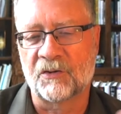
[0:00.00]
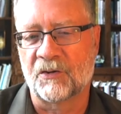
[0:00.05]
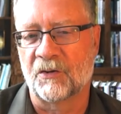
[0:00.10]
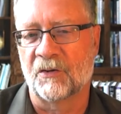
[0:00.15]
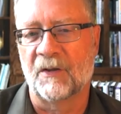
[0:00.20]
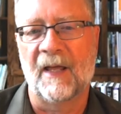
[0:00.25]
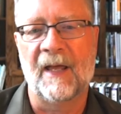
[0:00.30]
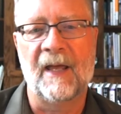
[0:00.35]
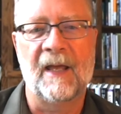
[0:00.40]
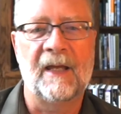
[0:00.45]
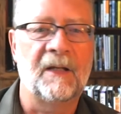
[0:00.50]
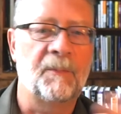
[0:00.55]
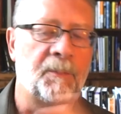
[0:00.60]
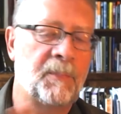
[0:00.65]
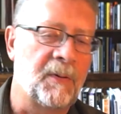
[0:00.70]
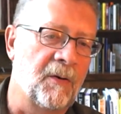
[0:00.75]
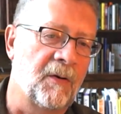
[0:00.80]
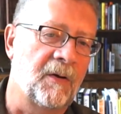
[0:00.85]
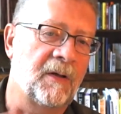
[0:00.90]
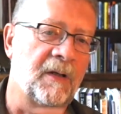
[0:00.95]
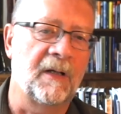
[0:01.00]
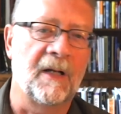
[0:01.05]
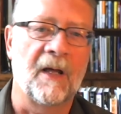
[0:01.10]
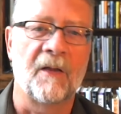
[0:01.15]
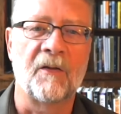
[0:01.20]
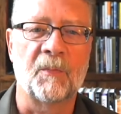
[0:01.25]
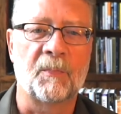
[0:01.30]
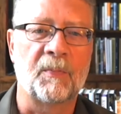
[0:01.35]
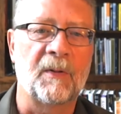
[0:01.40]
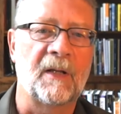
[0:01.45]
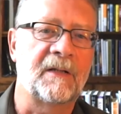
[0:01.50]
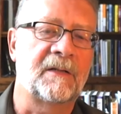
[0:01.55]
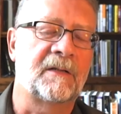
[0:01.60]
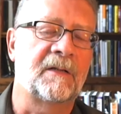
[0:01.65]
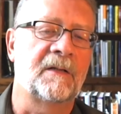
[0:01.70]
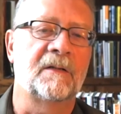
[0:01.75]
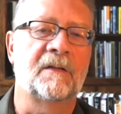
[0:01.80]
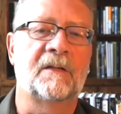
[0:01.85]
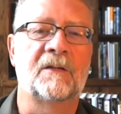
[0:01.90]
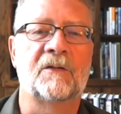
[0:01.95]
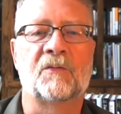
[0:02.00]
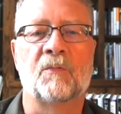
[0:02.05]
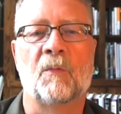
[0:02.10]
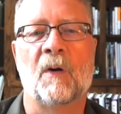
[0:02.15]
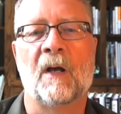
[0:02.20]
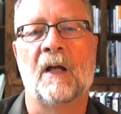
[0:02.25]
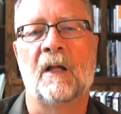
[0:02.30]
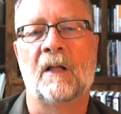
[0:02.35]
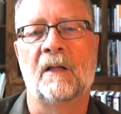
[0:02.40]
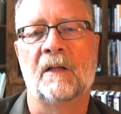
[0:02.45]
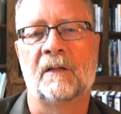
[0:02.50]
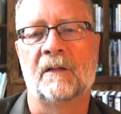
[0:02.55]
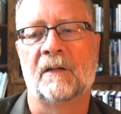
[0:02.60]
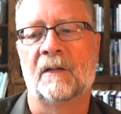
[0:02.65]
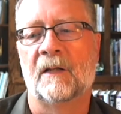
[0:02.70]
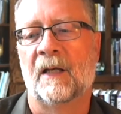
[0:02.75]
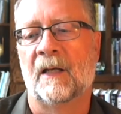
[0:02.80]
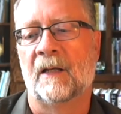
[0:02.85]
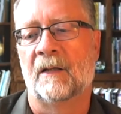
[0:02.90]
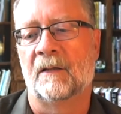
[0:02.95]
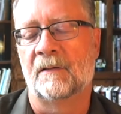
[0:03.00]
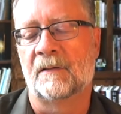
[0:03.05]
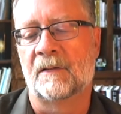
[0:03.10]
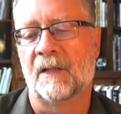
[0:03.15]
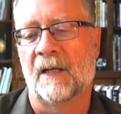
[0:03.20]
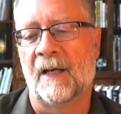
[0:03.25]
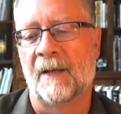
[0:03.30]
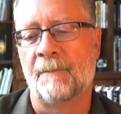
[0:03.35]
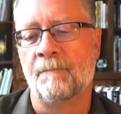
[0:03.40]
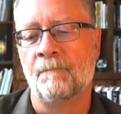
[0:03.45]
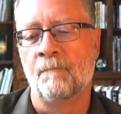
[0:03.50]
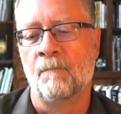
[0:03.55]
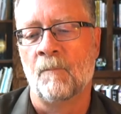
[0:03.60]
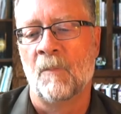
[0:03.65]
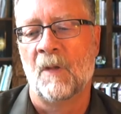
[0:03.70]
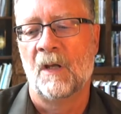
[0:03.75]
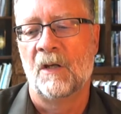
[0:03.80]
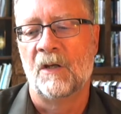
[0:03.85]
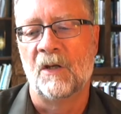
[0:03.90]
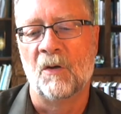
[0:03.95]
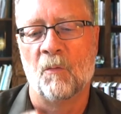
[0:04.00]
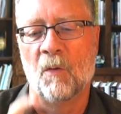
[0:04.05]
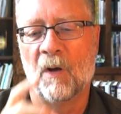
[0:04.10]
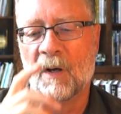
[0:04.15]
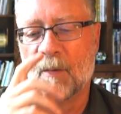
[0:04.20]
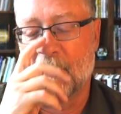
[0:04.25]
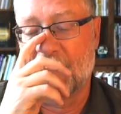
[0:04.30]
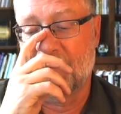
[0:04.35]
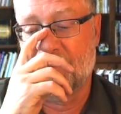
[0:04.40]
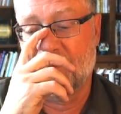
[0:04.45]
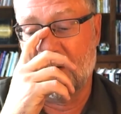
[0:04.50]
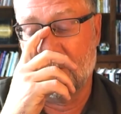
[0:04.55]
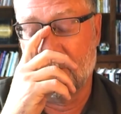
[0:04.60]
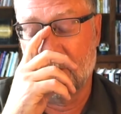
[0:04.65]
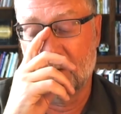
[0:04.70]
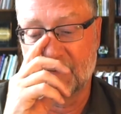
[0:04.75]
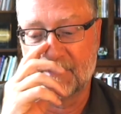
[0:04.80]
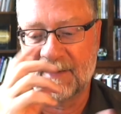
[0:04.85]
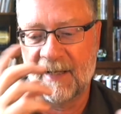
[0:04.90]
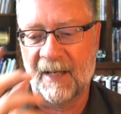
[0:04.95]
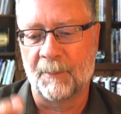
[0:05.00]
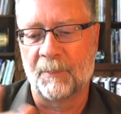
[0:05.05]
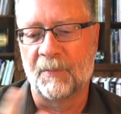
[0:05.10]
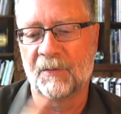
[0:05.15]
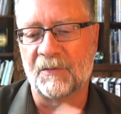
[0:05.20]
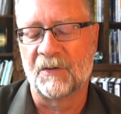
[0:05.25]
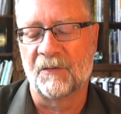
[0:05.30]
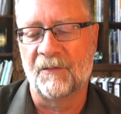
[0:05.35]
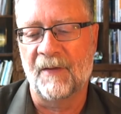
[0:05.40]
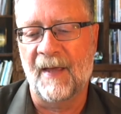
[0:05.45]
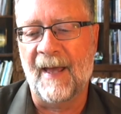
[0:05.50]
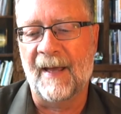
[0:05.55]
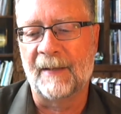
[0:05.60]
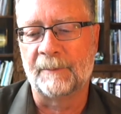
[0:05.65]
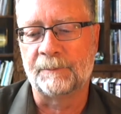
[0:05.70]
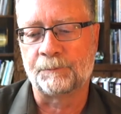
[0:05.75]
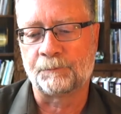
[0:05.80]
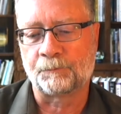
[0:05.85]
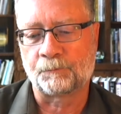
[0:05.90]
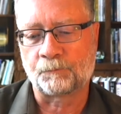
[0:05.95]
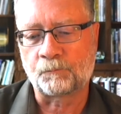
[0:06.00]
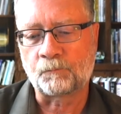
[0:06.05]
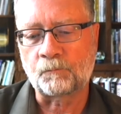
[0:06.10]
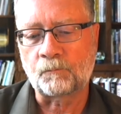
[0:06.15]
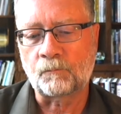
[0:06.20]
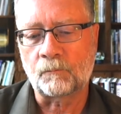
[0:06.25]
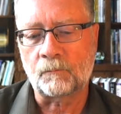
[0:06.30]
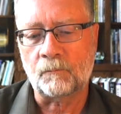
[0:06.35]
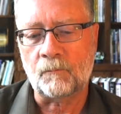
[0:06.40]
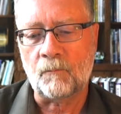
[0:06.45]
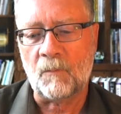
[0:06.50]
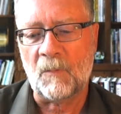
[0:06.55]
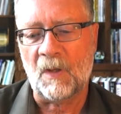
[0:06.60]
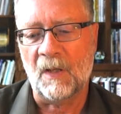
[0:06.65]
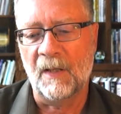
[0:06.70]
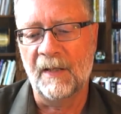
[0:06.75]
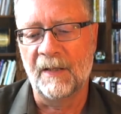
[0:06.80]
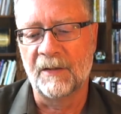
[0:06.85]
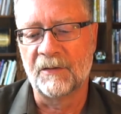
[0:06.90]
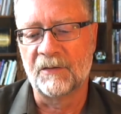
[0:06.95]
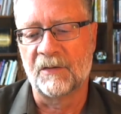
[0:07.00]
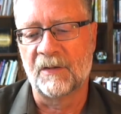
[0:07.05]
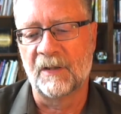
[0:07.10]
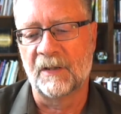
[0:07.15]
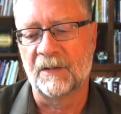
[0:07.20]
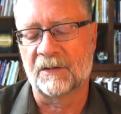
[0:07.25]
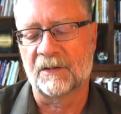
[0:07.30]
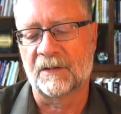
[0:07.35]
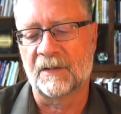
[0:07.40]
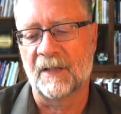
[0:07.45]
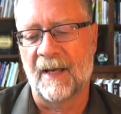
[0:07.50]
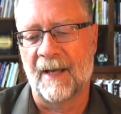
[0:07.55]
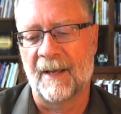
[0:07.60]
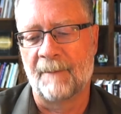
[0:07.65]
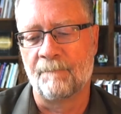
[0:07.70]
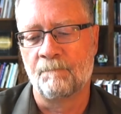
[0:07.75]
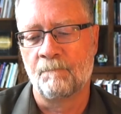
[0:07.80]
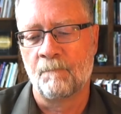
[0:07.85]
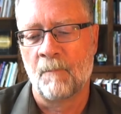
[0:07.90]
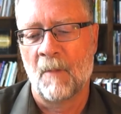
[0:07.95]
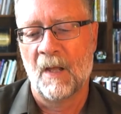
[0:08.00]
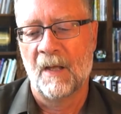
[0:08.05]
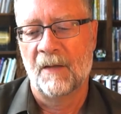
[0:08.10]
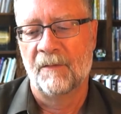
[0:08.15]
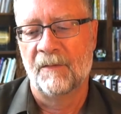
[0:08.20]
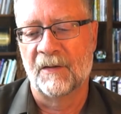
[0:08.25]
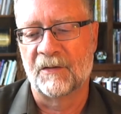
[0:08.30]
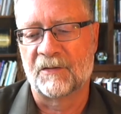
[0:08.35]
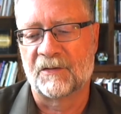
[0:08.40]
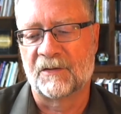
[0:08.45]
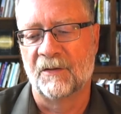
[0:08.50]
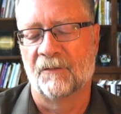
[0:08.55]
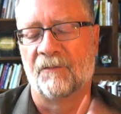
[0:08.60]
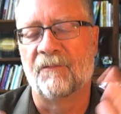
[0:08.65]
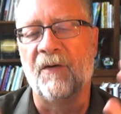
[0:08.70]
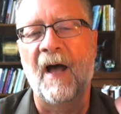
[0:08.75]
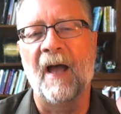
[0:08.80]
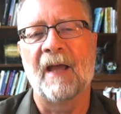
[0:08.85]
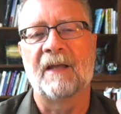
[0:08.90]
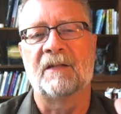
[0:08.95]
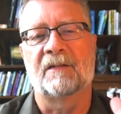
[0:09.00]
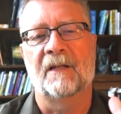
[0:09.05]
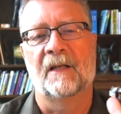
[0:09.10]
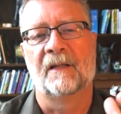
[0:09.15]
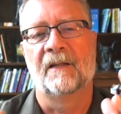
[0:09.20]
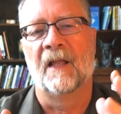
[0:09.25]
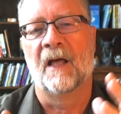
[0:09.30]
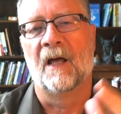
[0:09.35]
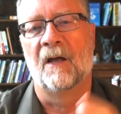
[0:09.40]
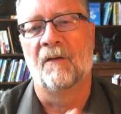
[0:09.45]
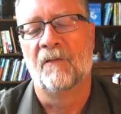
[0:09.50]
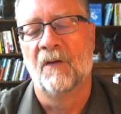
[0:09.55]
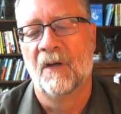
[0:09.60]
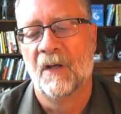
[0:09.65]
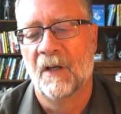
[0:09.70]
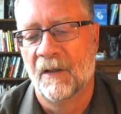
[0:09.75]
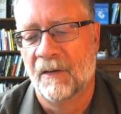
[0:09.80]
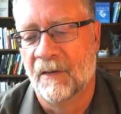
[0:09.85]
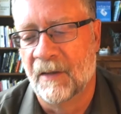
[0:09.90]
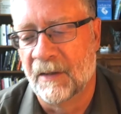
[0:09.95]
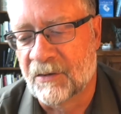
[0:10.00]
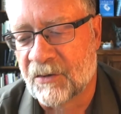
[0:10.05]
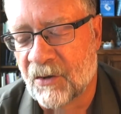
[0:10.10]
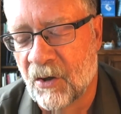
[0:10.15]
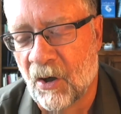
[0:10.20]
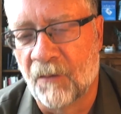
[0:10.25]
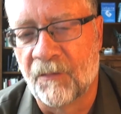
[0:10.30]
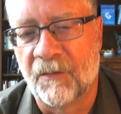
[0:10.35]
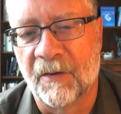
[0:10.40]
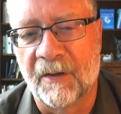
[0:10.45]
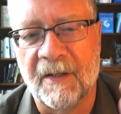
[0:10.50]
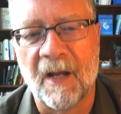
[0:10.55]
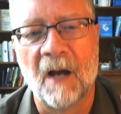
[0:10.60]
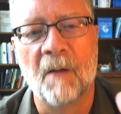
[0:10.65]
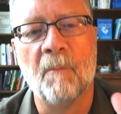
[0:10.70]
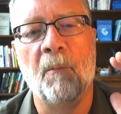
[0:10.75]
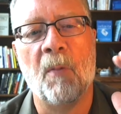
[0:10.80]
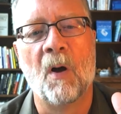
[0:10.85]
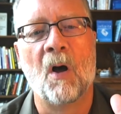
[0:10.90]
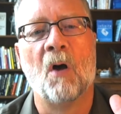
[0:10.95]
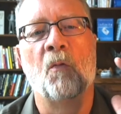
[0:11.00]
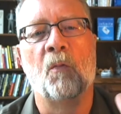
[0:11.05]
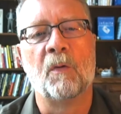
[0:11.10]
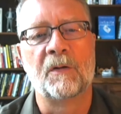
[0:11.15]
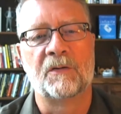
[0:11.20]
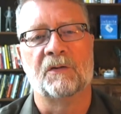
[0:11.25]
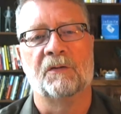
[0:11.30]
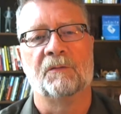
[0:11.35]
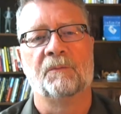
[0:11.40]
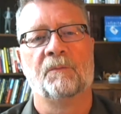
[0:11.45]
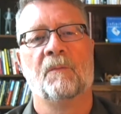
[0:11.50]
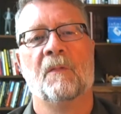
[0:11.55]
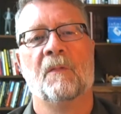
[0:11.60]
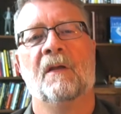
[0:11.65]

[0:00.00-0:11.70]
Soleil appearing in other places as well, and one of my favorite examples of that is this device I love that's called the Gumball Wizard.